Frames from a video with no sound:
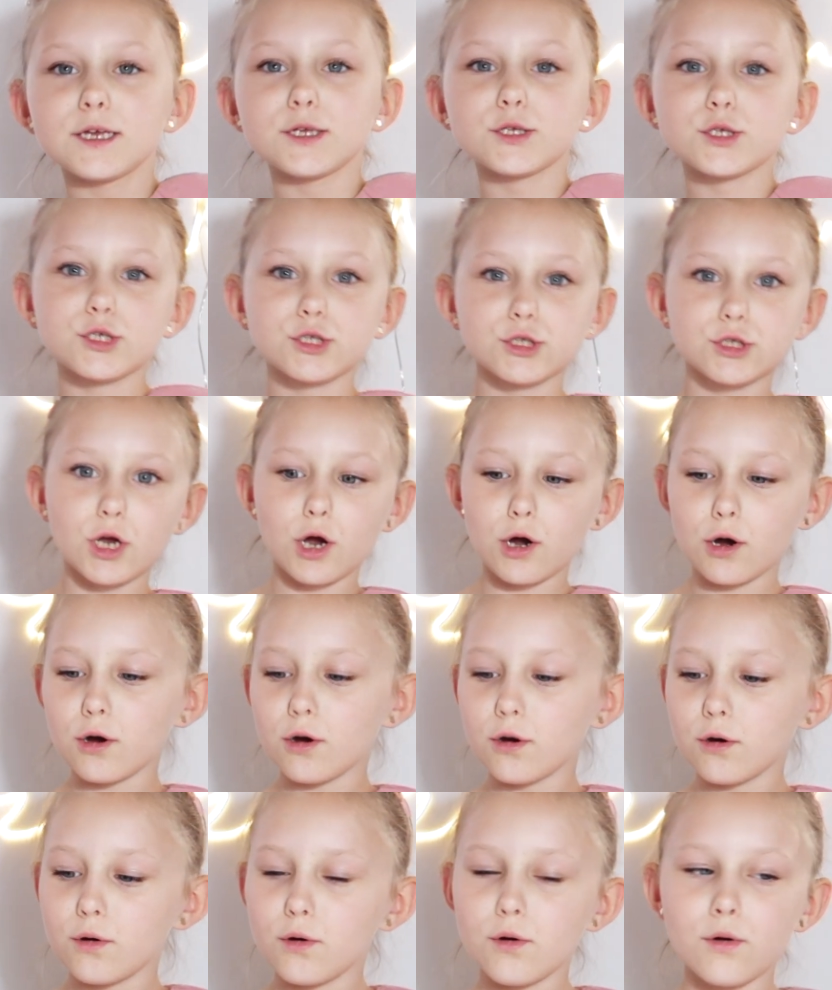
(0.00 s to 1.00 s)

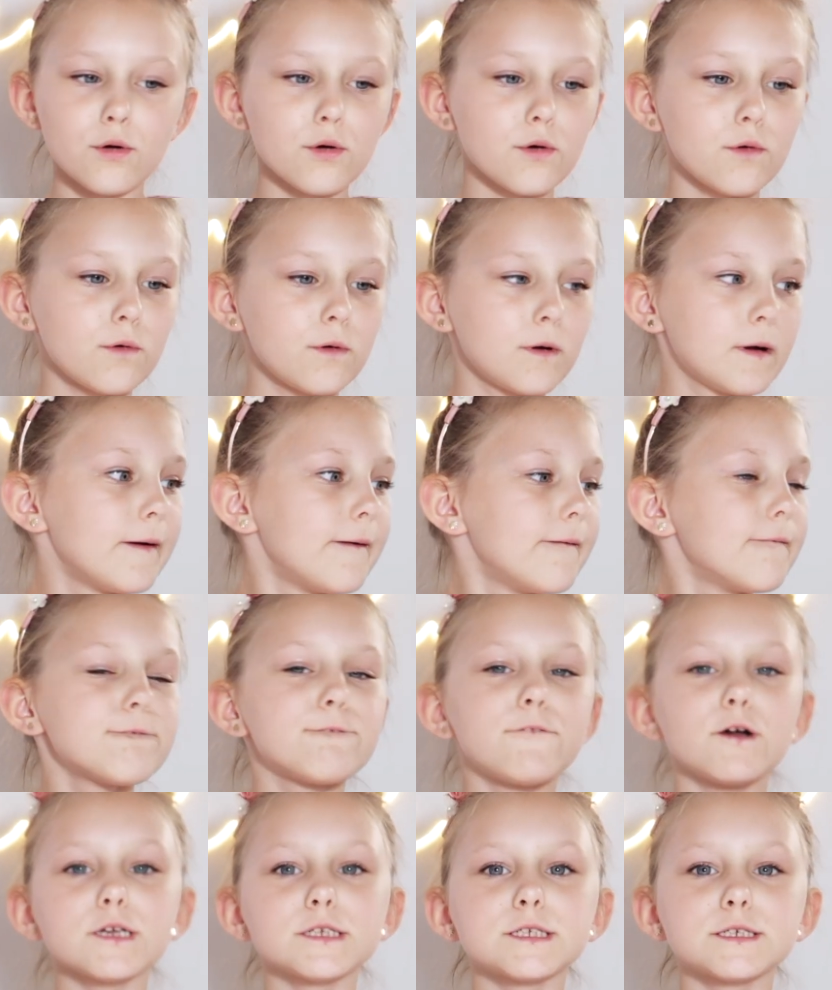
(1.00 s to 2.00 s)
So,
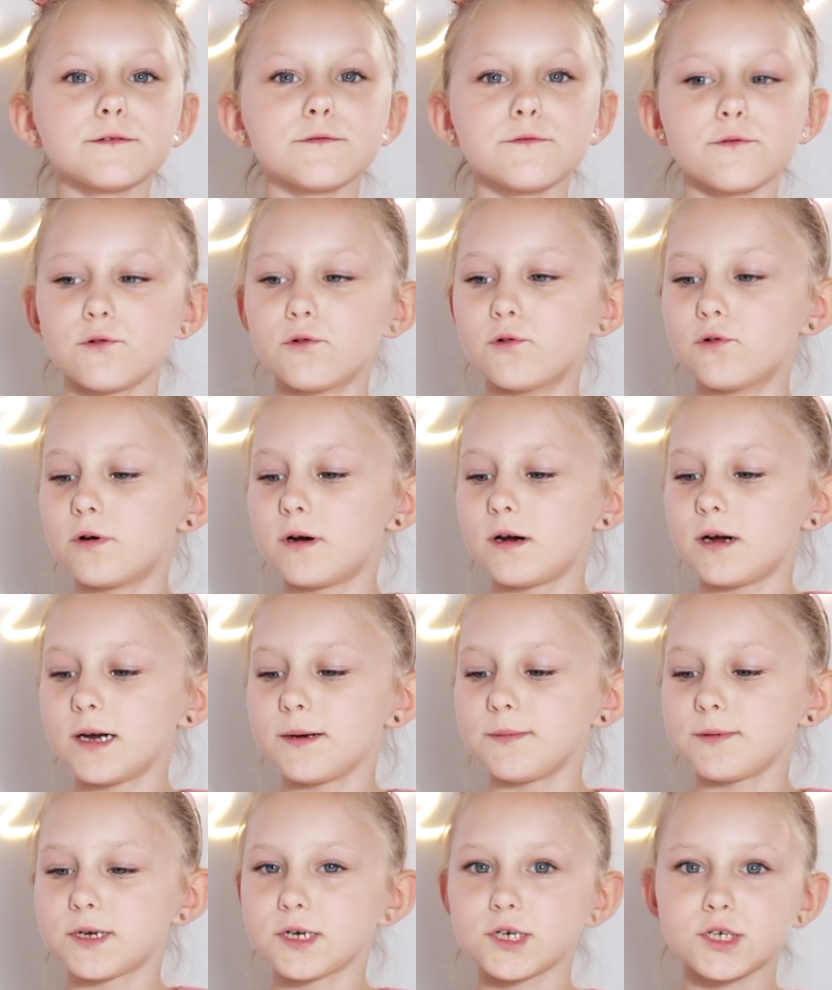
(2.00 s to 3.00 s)
first of all, I'm
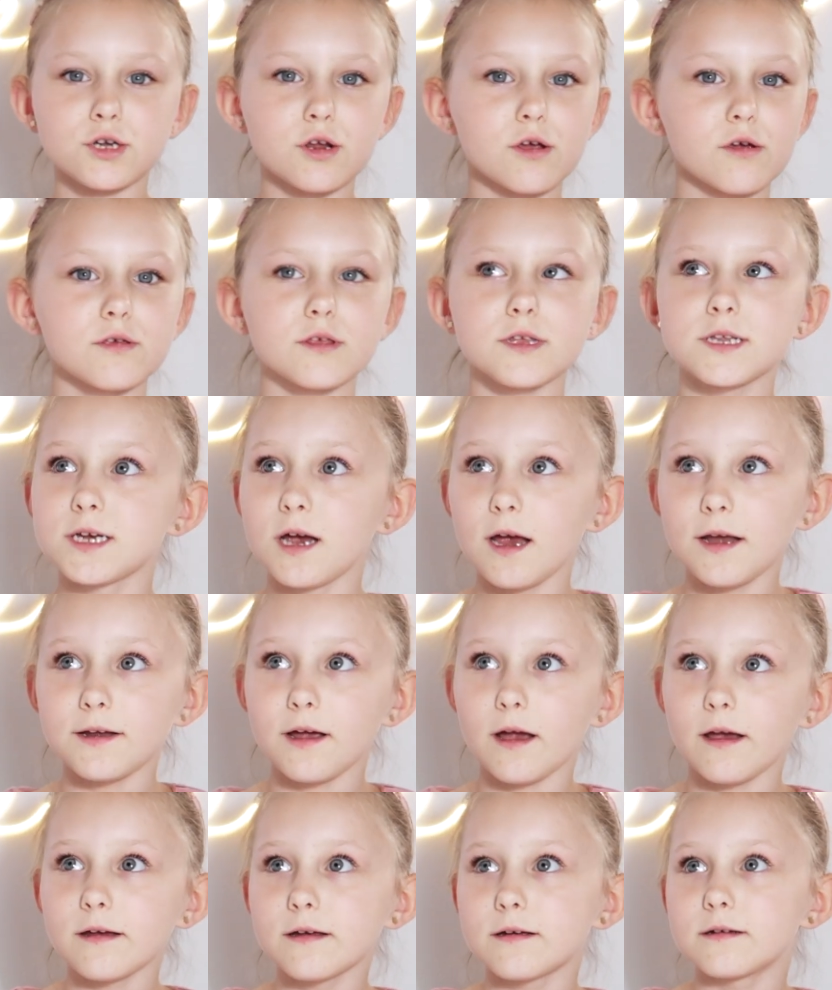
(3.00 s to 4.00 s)
going to show you the
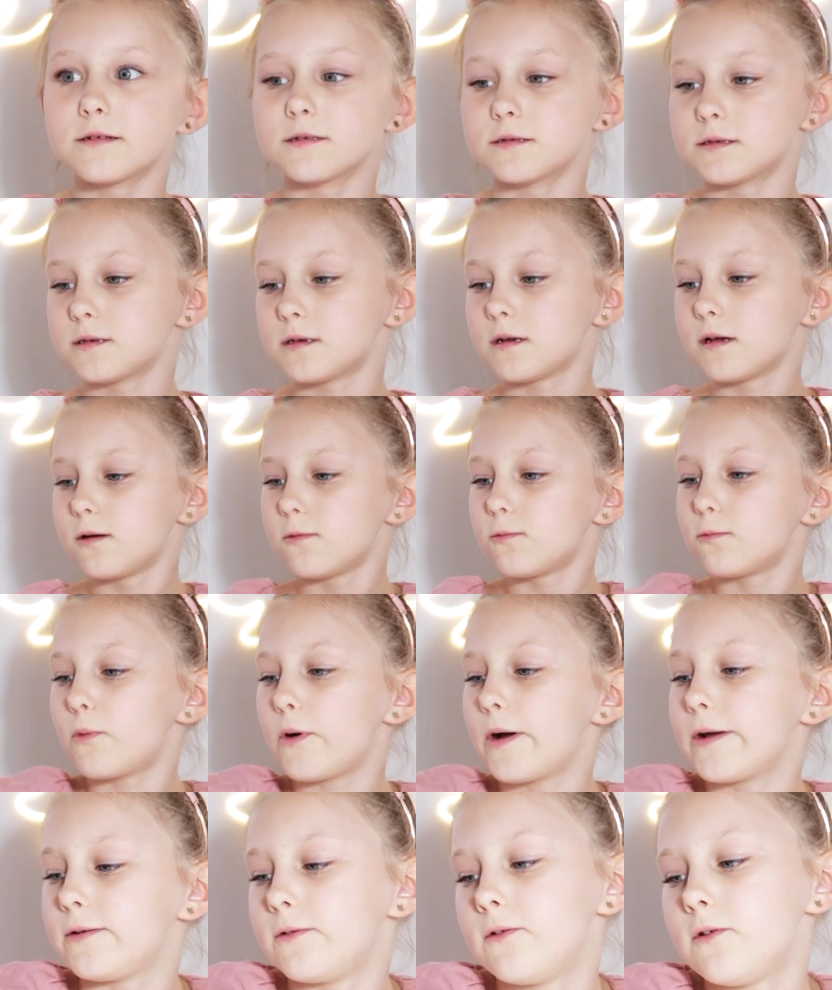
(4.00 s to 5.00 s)
tie-dye because
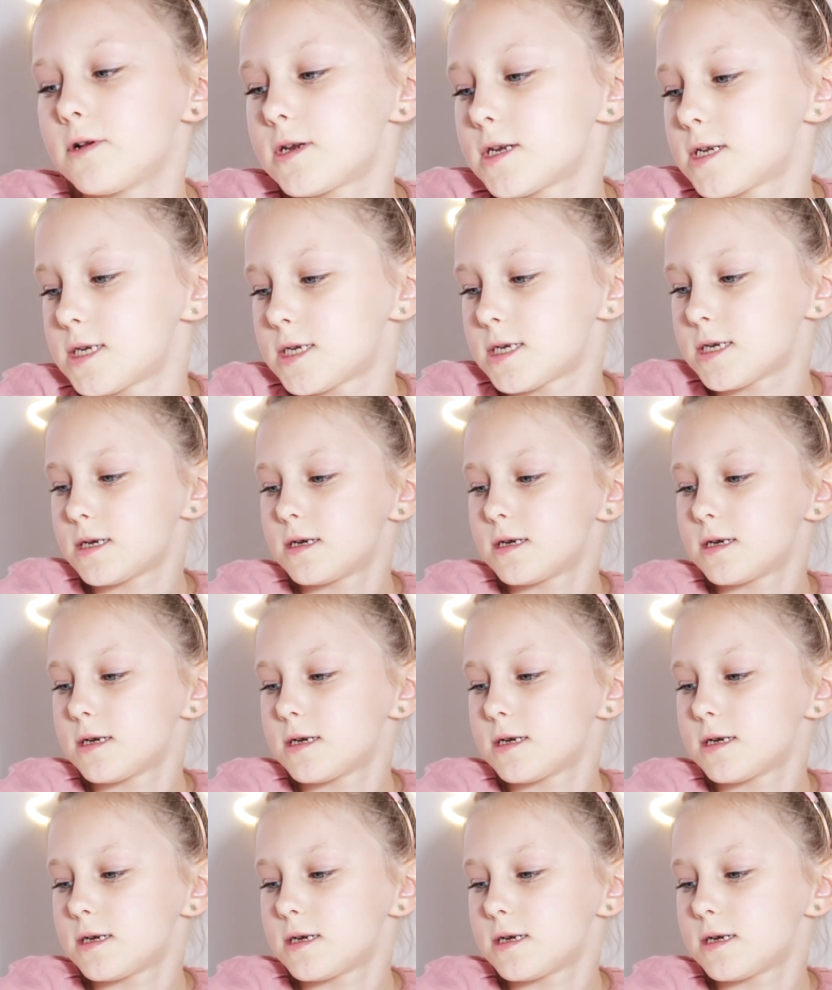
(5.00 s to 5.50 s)
why not?